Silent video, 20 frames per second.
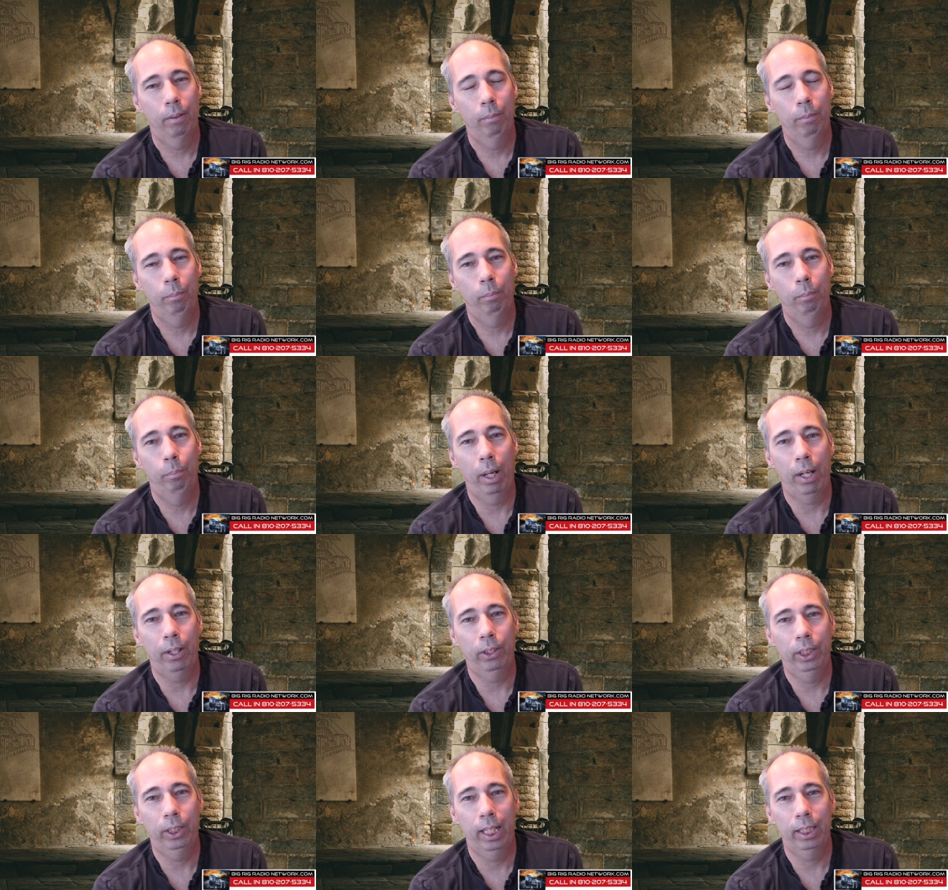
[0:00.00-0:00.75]

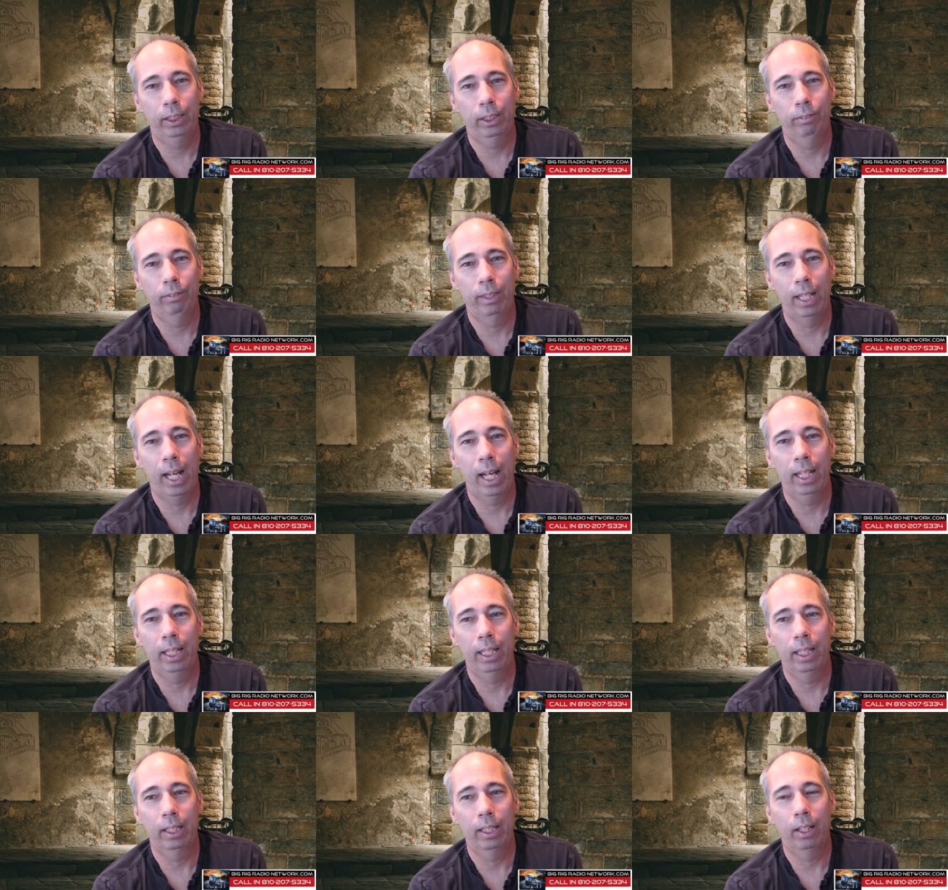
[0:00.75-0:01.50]
better chance of
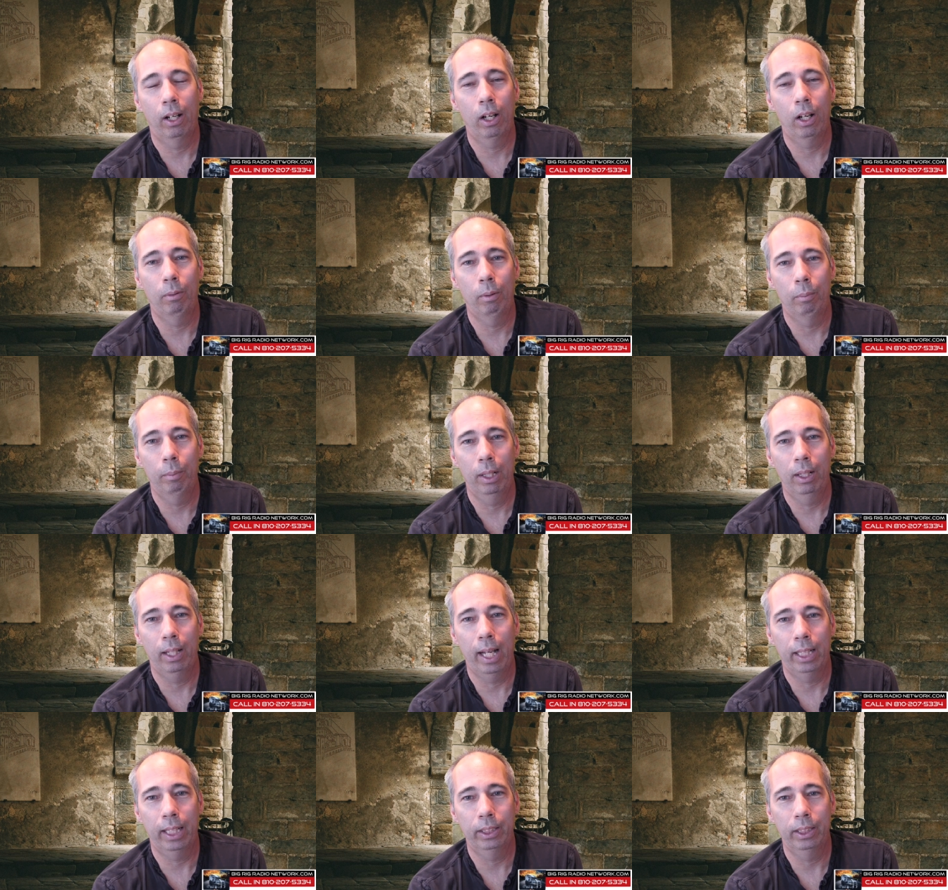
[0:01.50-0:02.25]
dying in an
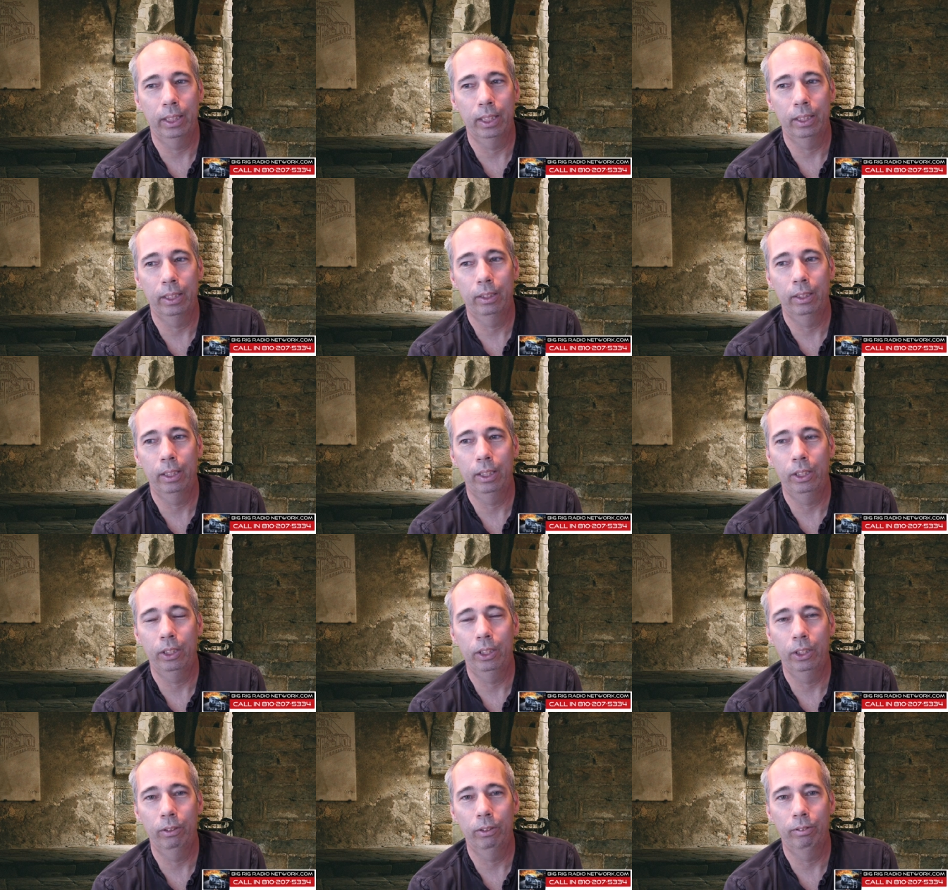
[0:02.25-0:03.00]
automobile accident than you
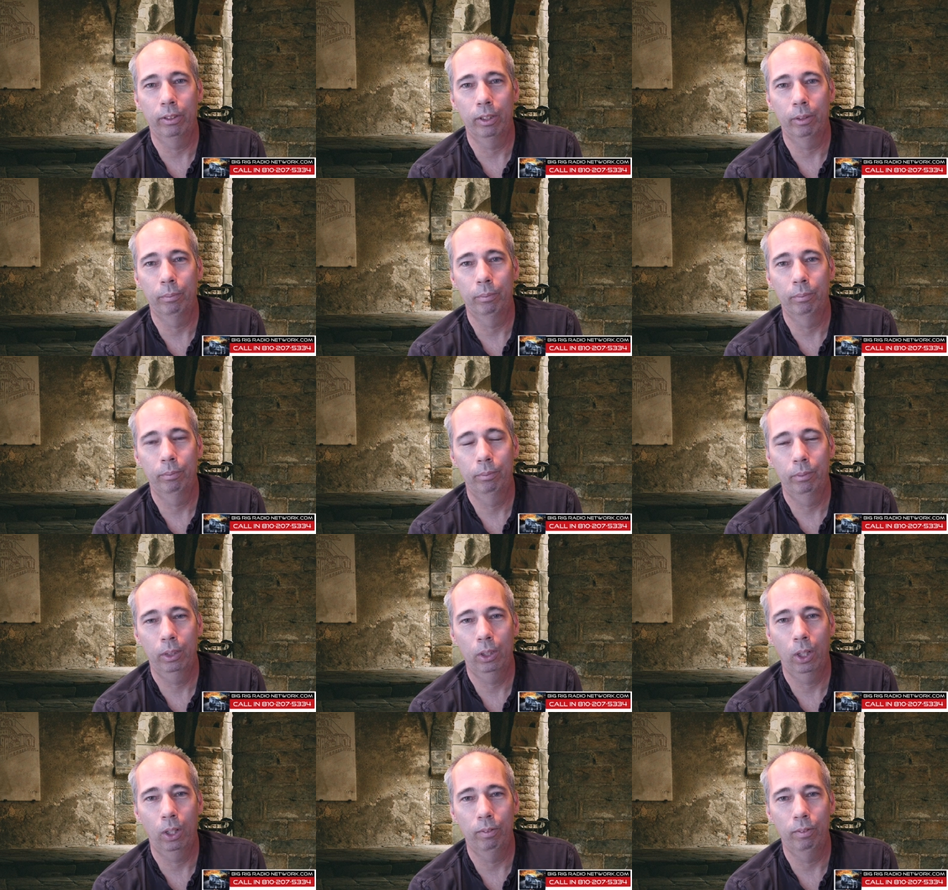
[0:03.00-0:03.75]
do from
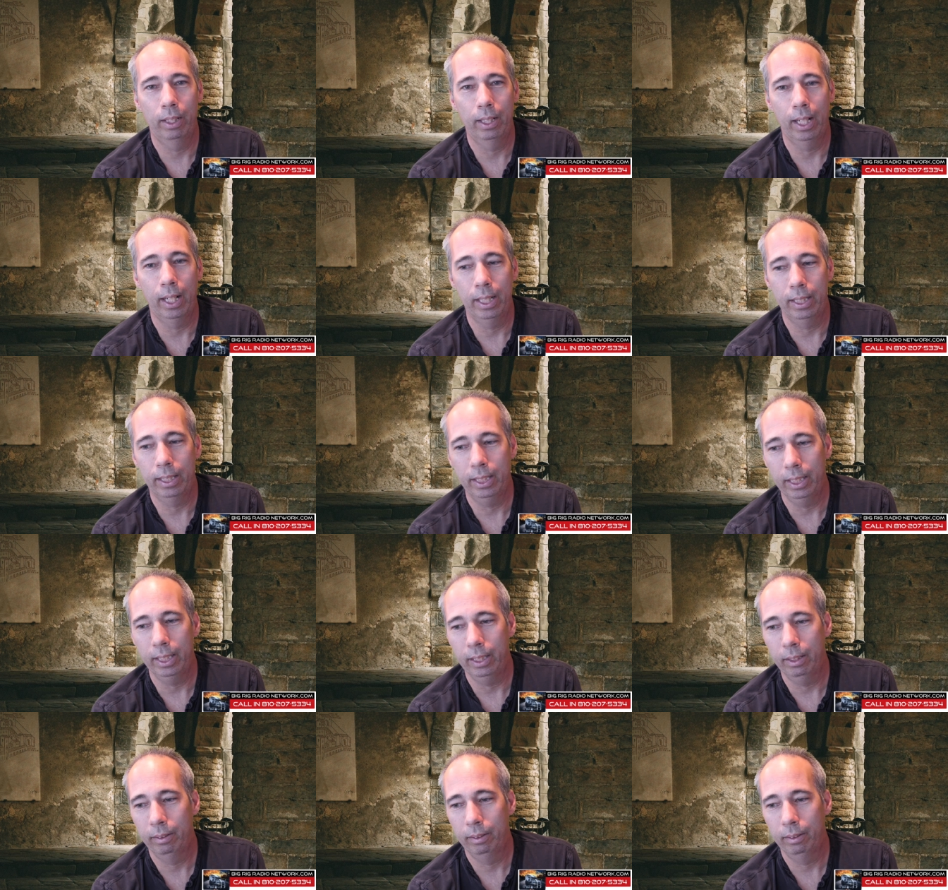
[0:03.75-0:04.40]
COVID nineteen.